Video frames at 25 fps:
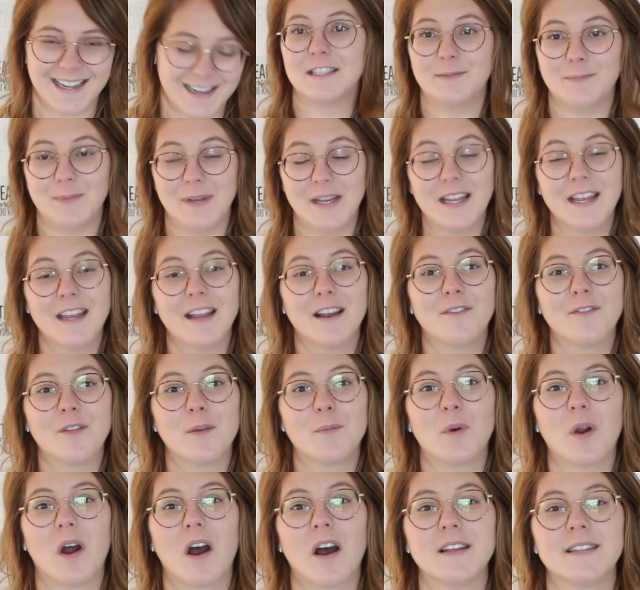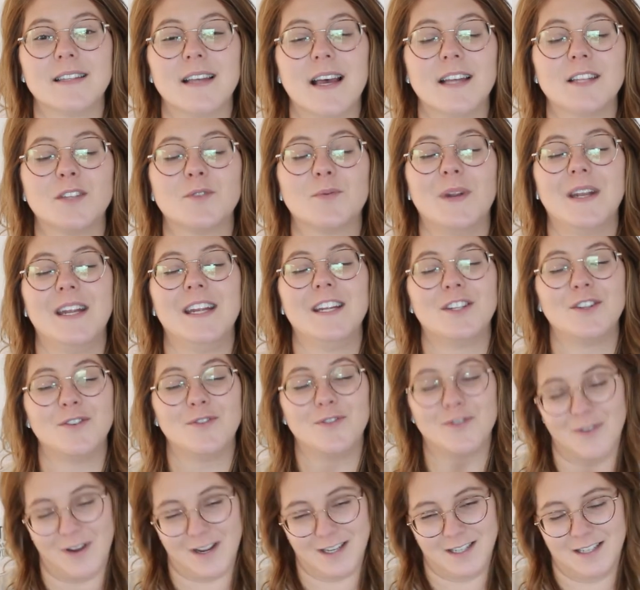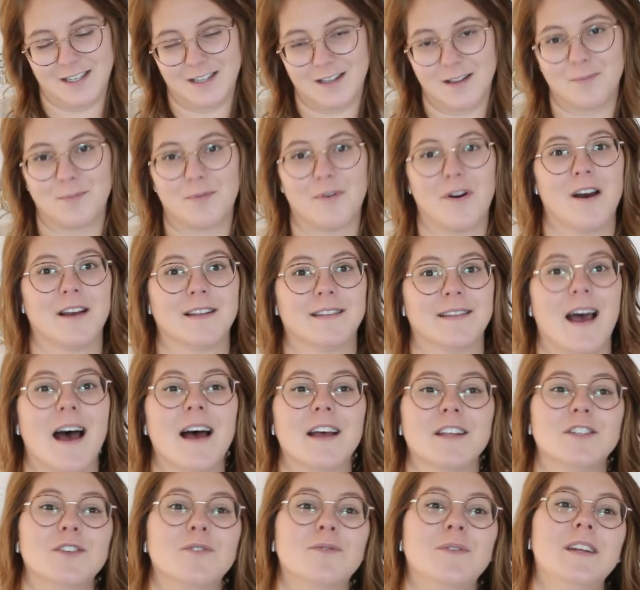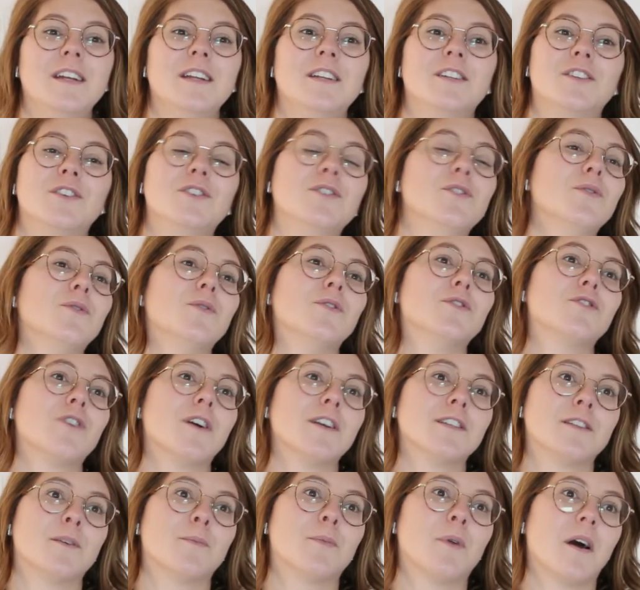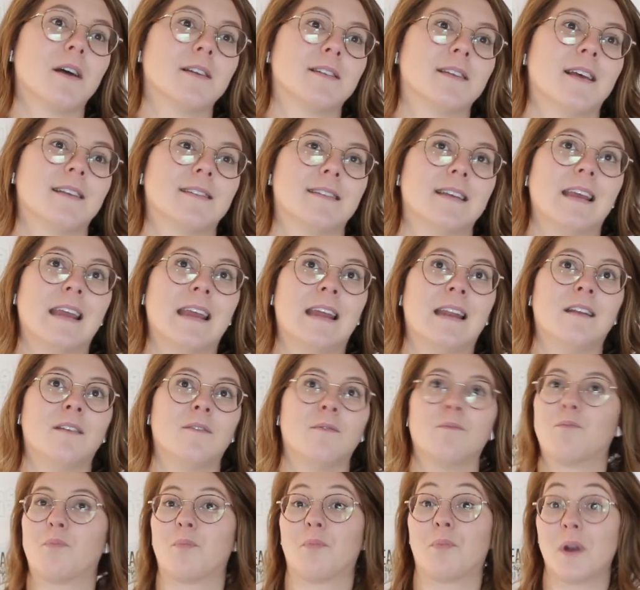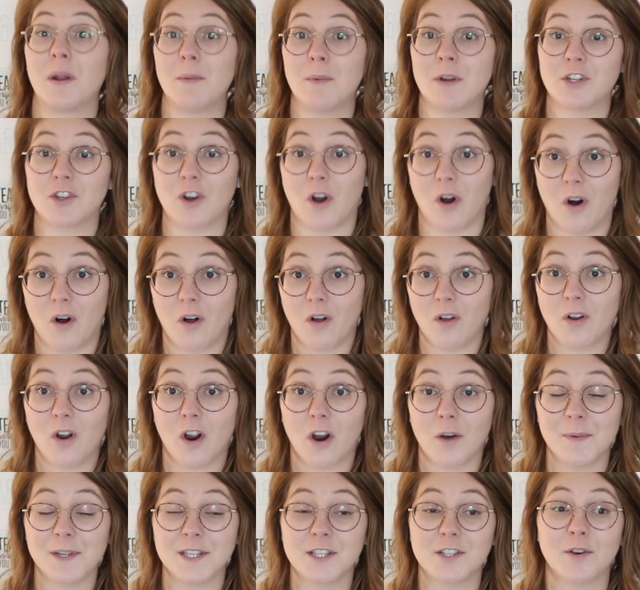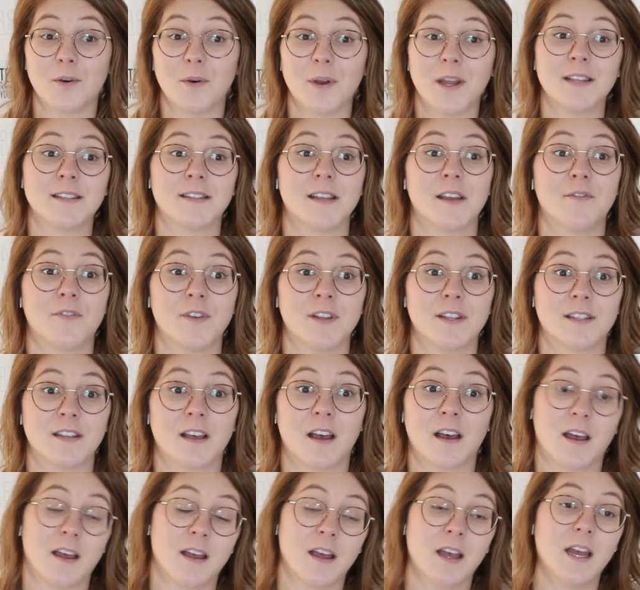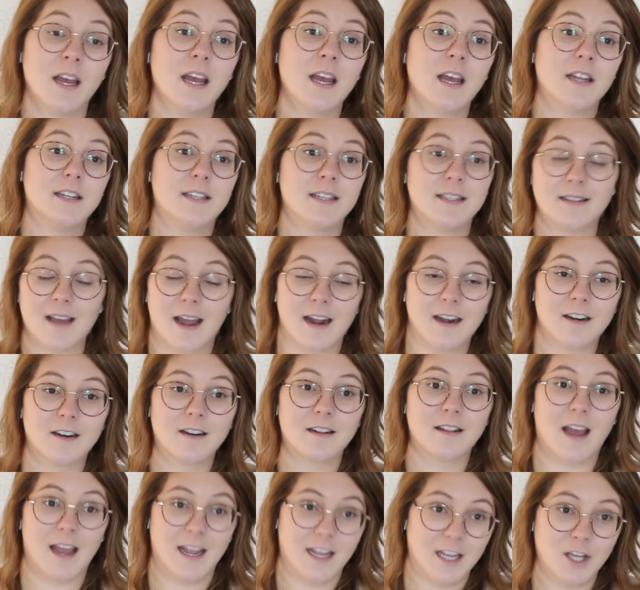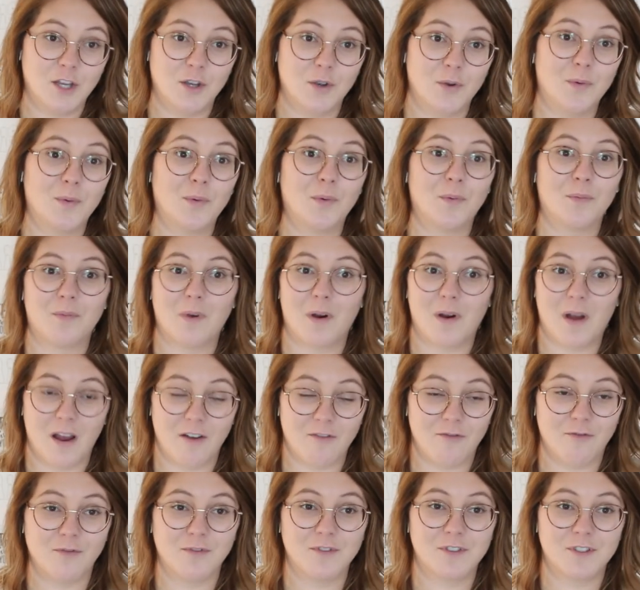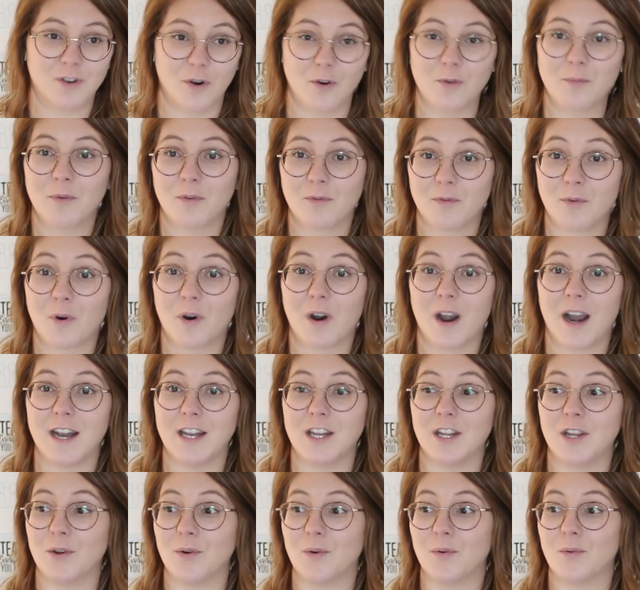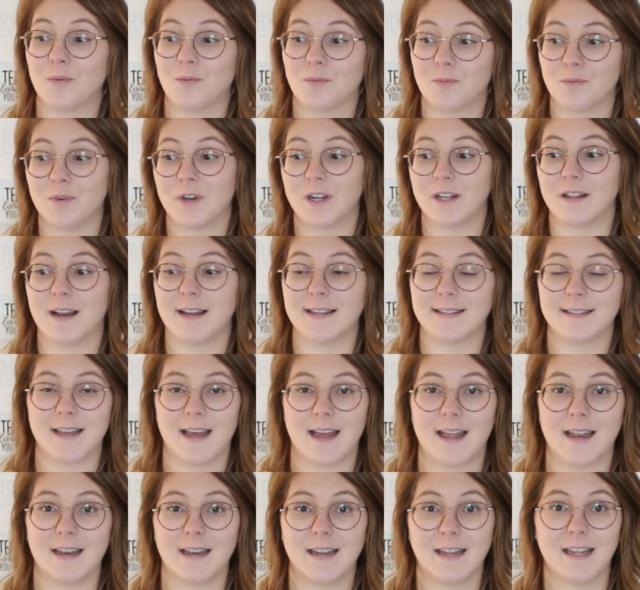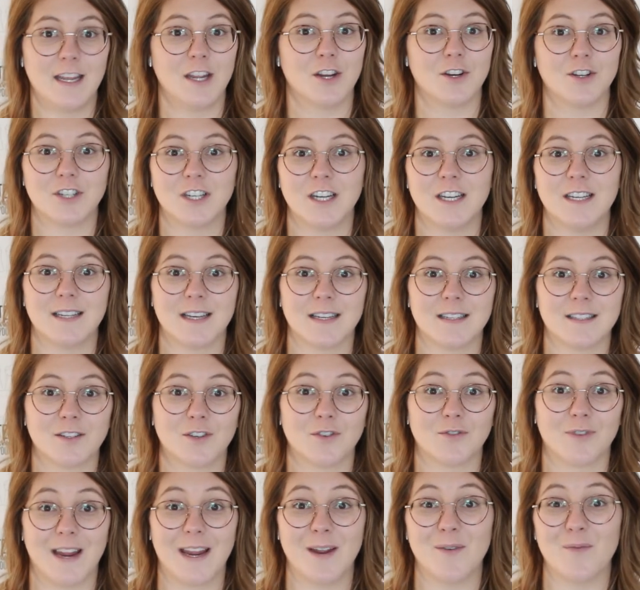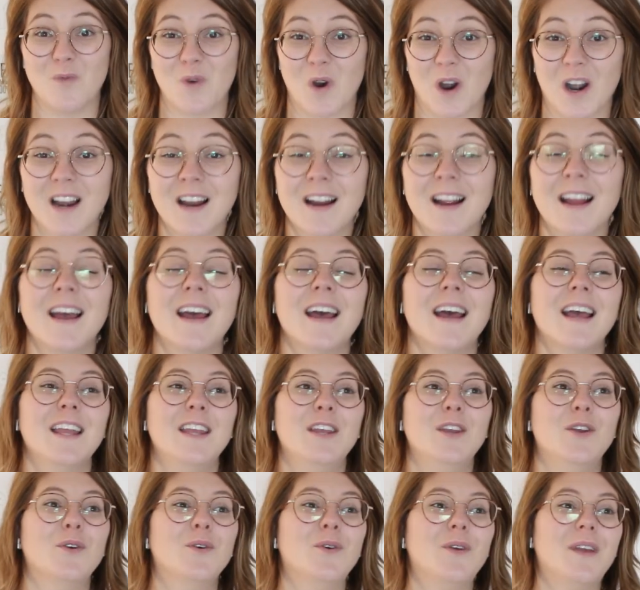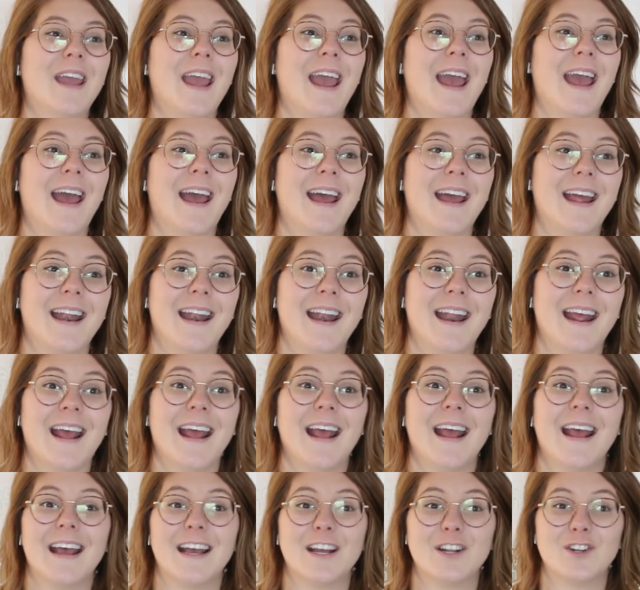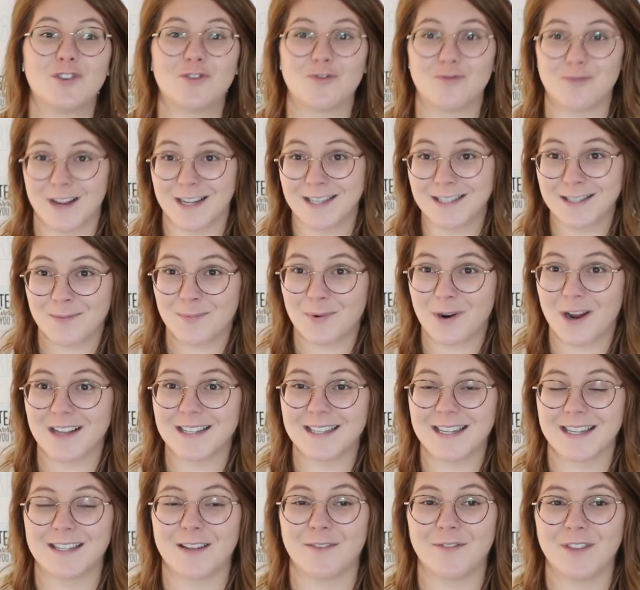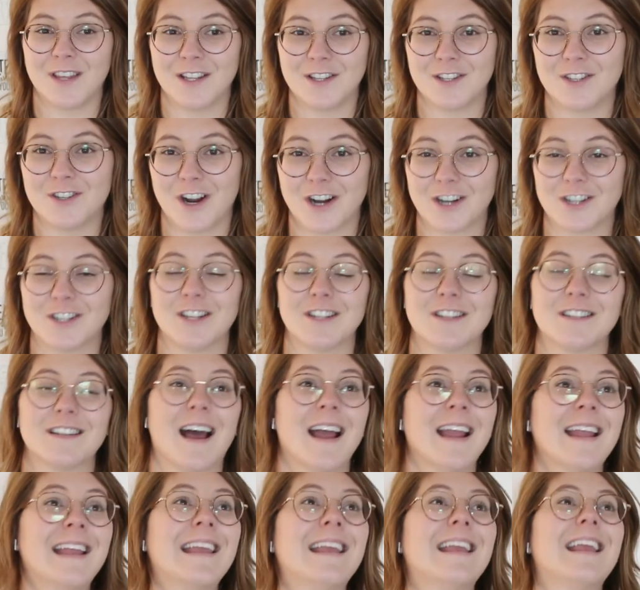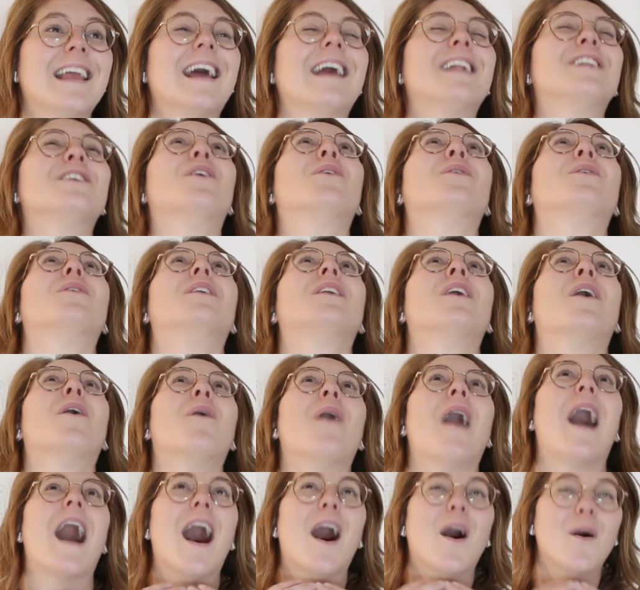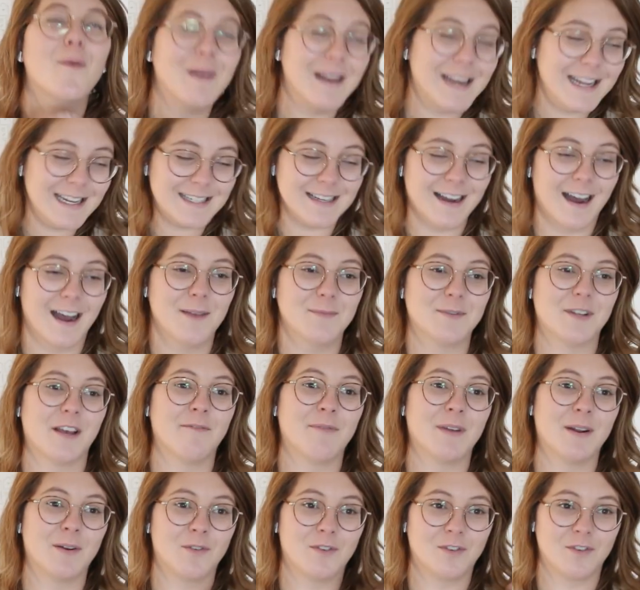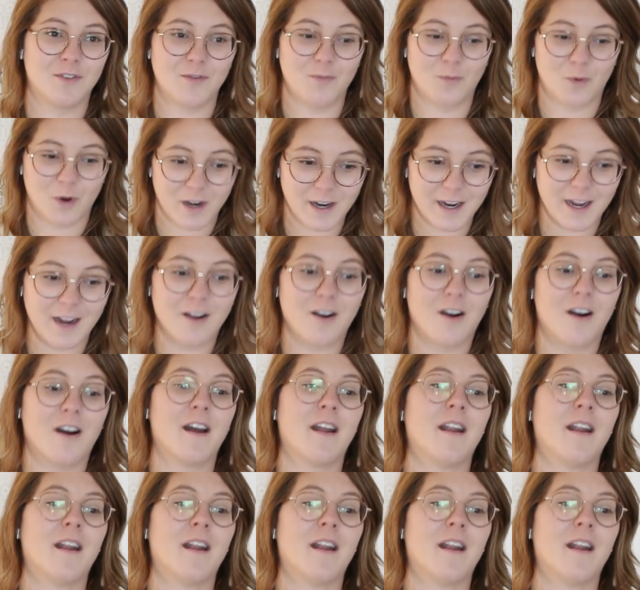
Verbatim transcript: Speaking of the process, we need to trust the process. You need to trust the process in pretty much all garment sewing. If it's a designer that you have sewn before and you realize that he or she does great work, you can trust the process of the instruction. I don't know how many times I've been working on